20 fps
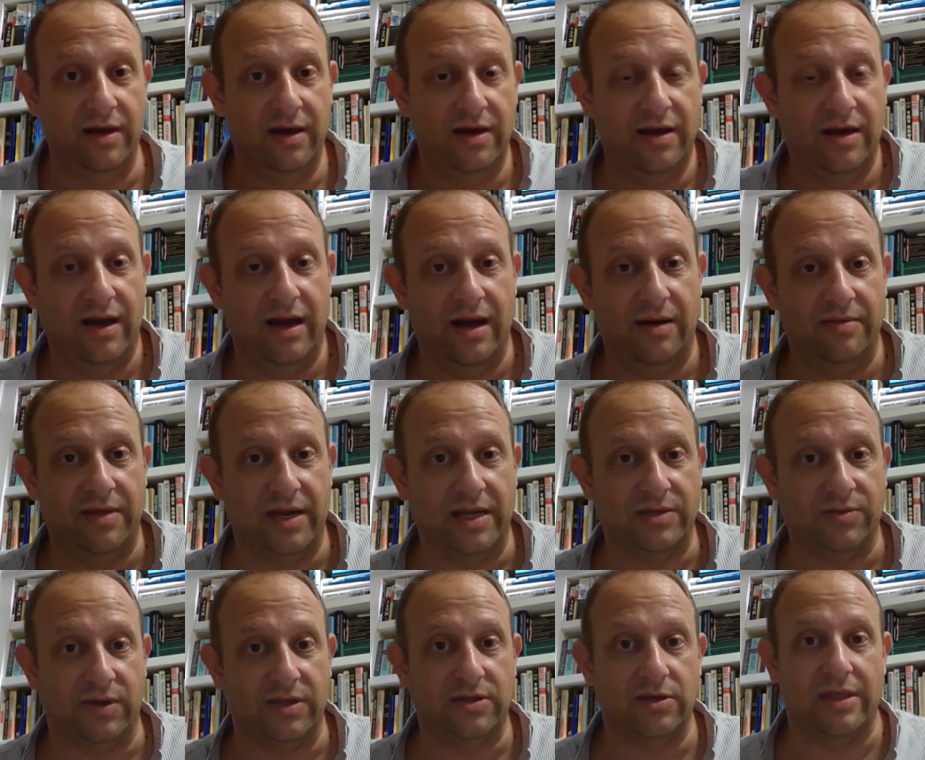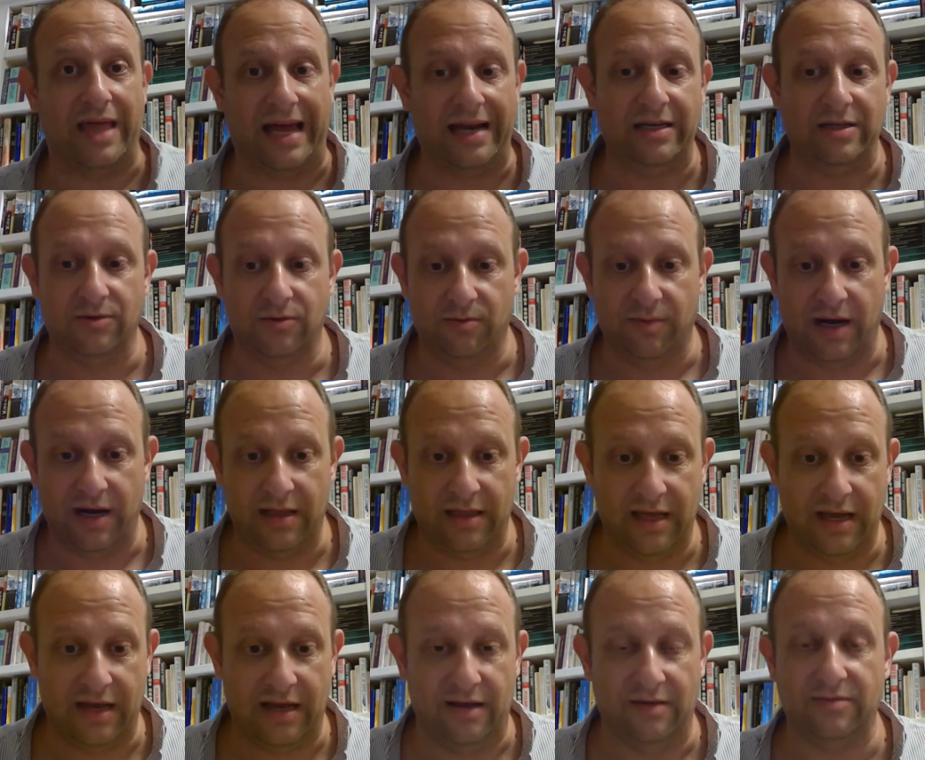So that is all my thing. I'm talking to you
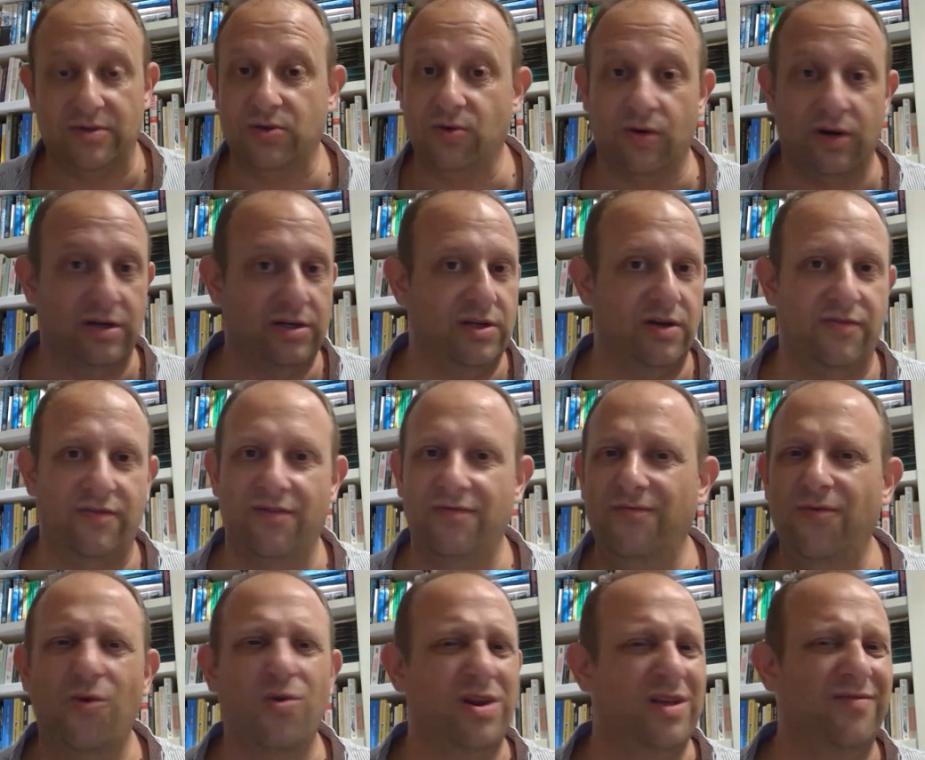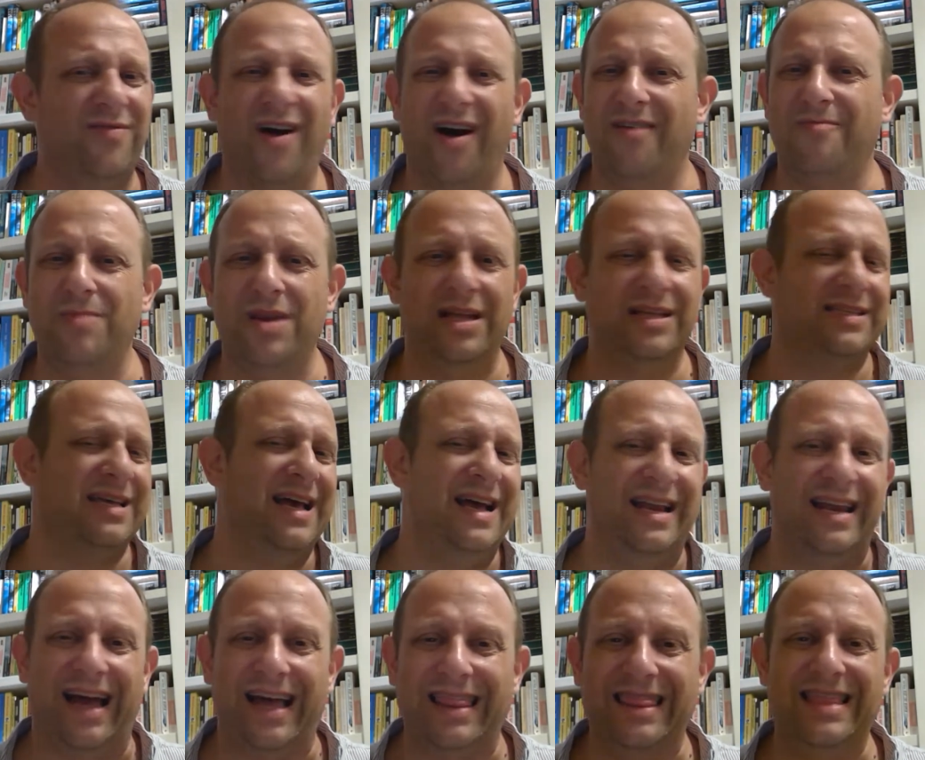for 45 minutes like this. You
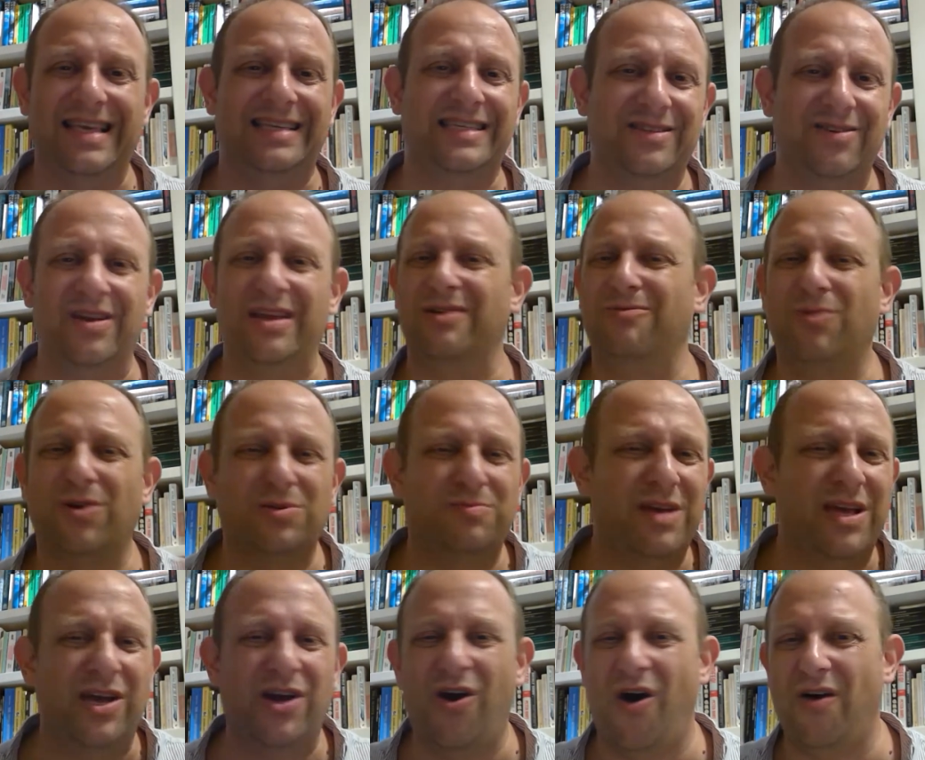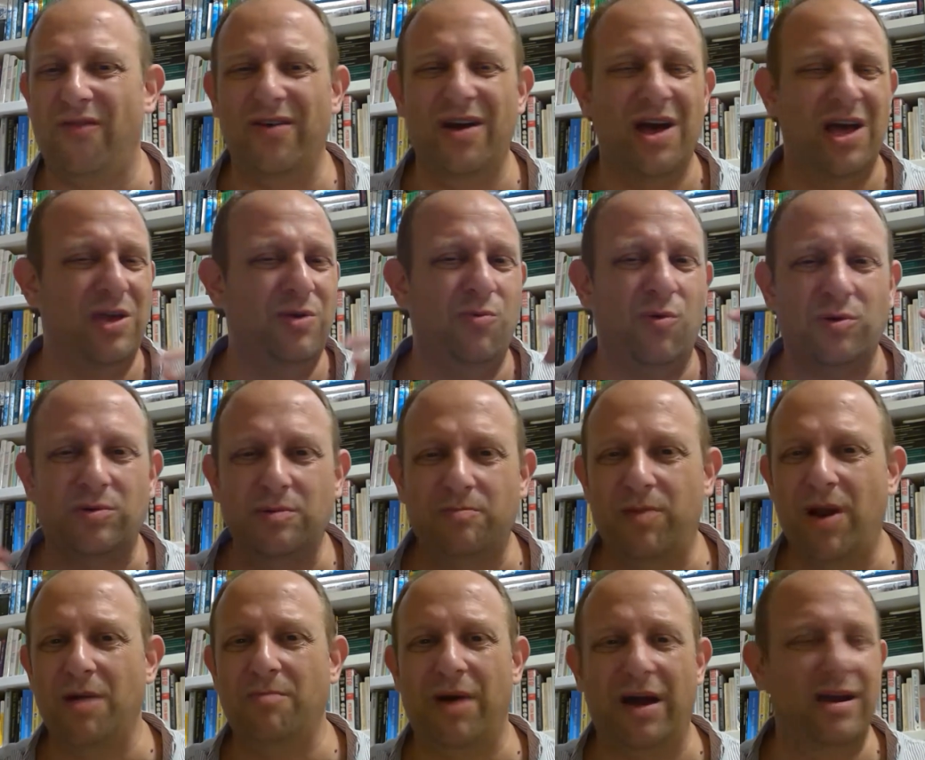watch me cough, you watch me blow my nose, you watch
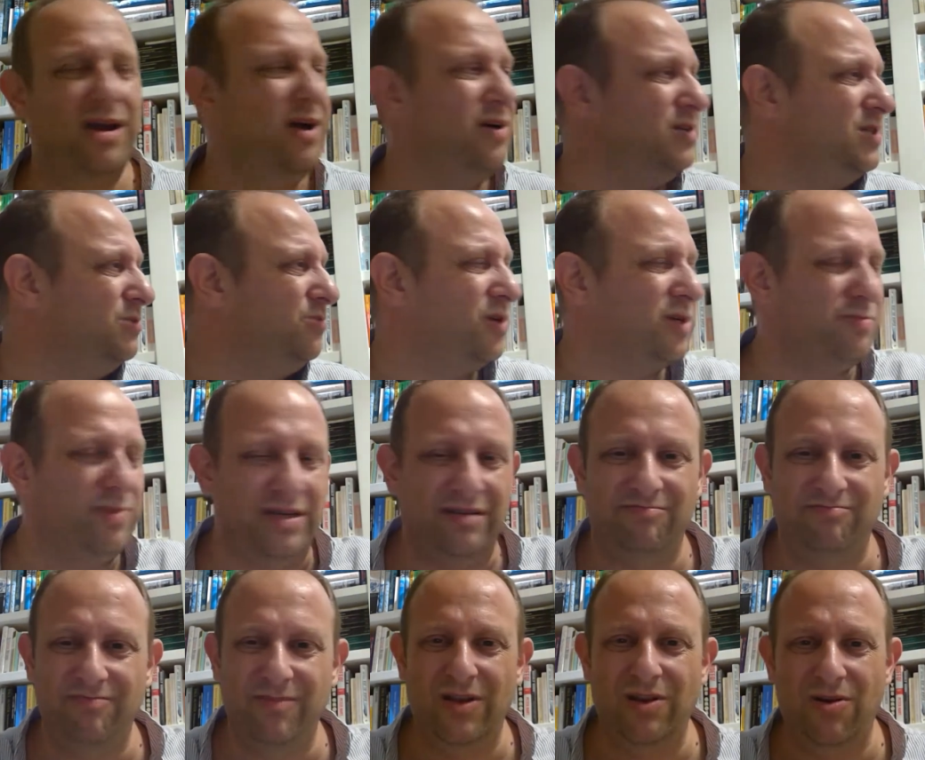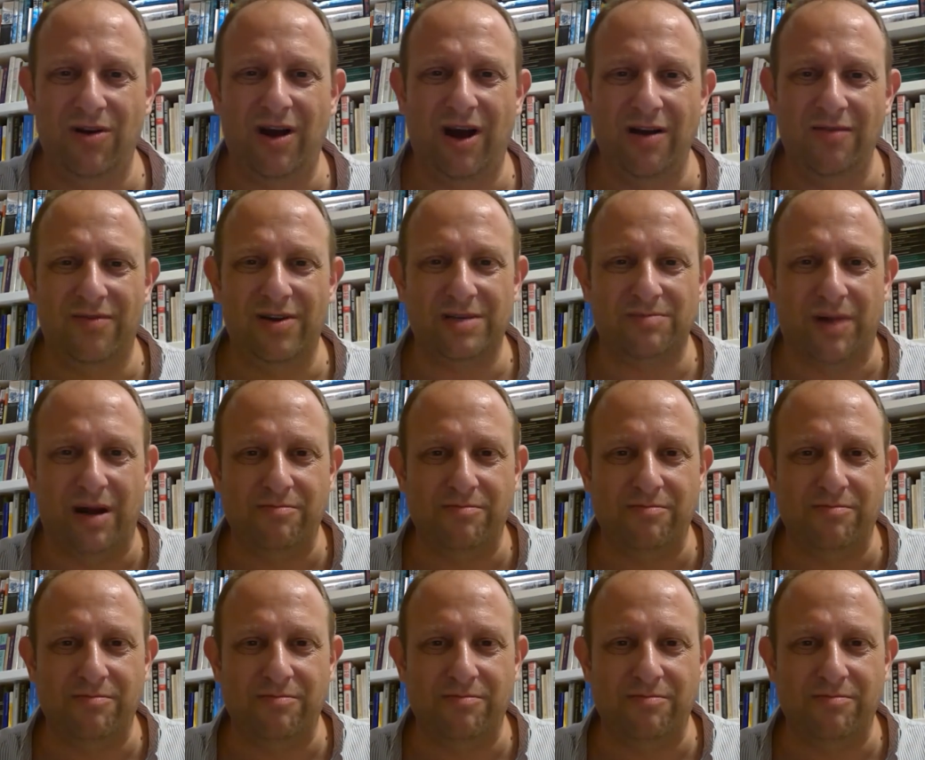me look over as my mum came out.